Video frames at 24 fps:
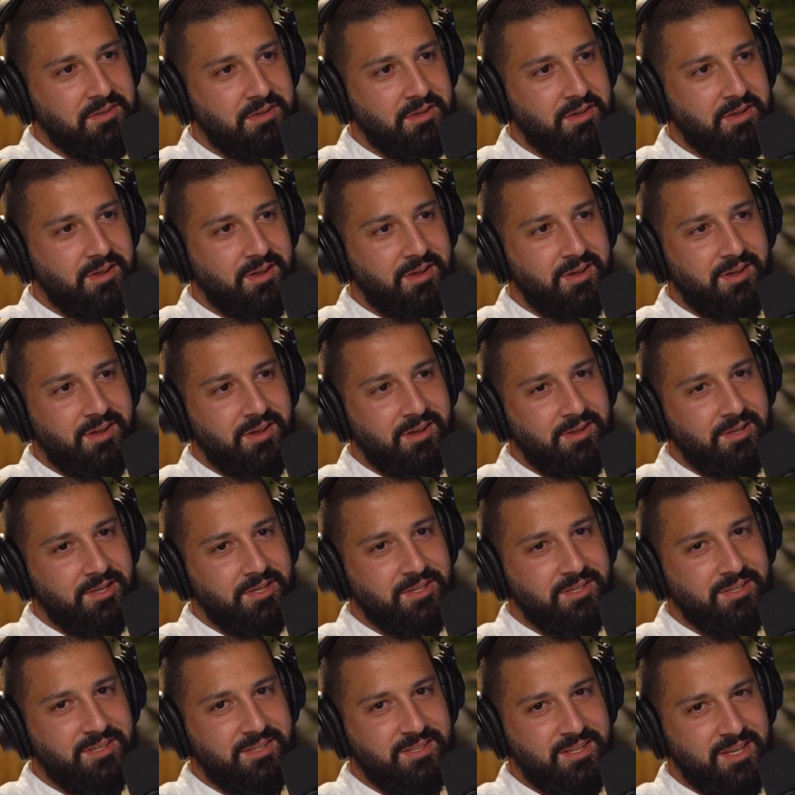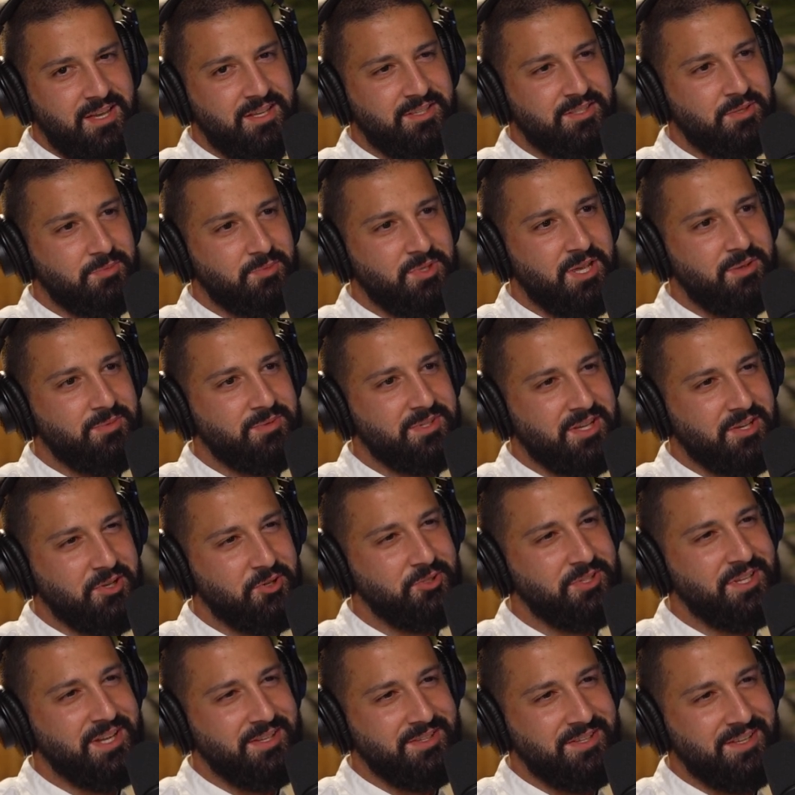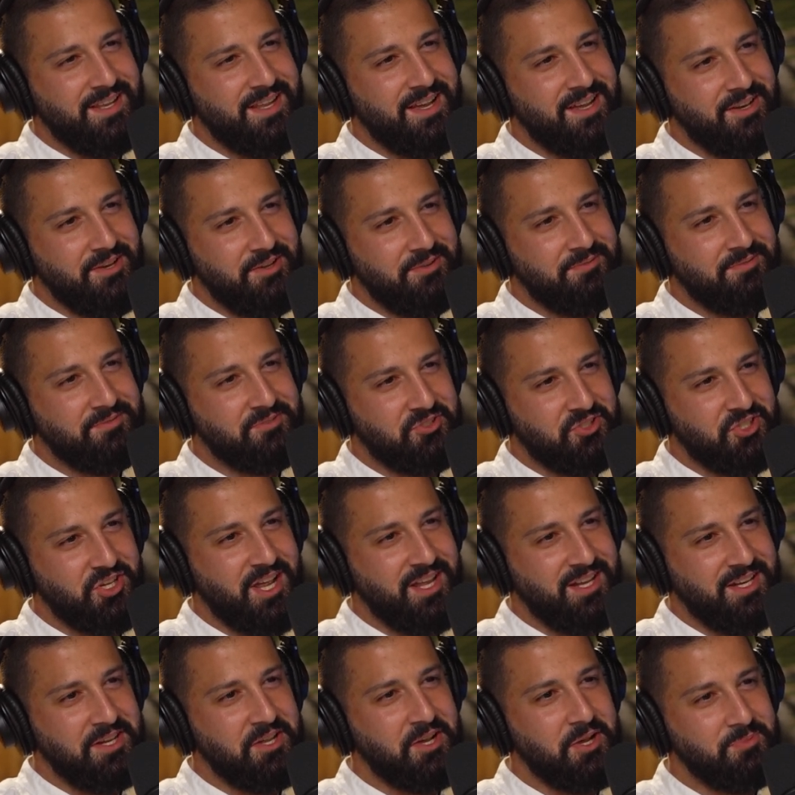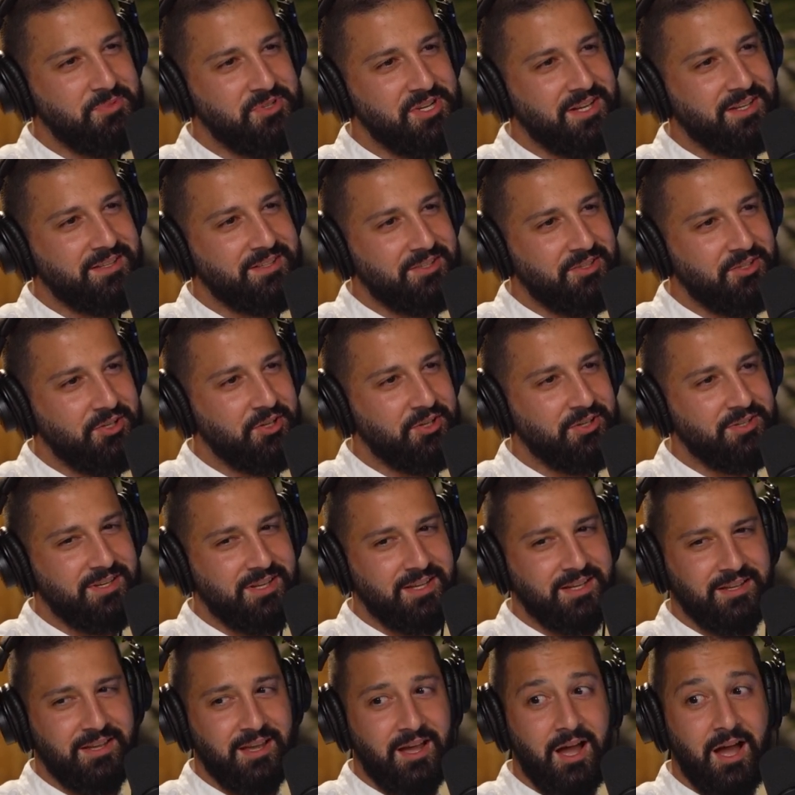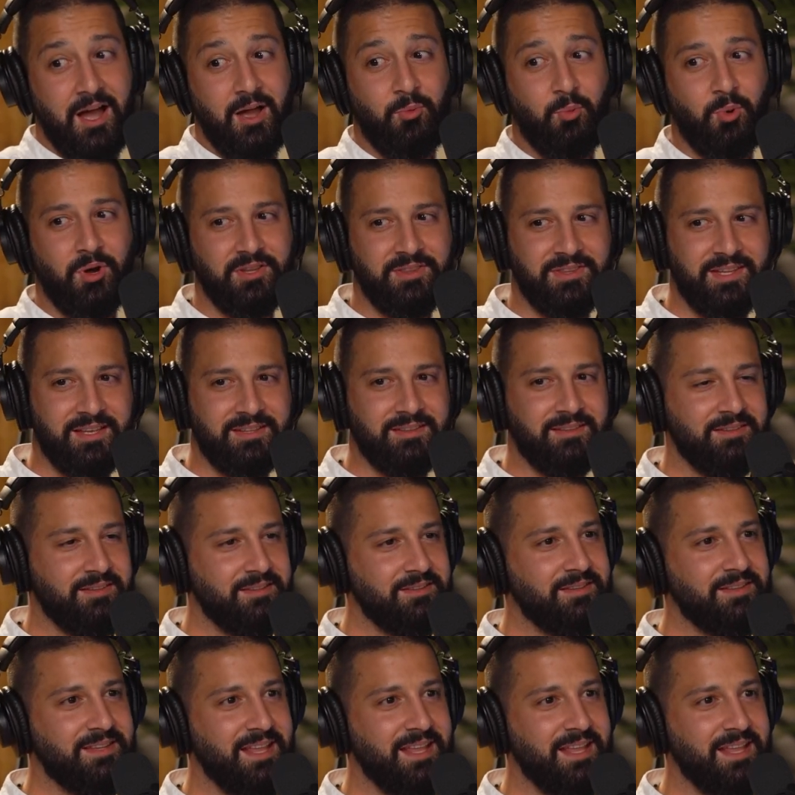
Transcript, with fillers: yeah, sometimes I go down the line of shiny object, you know, like I want that.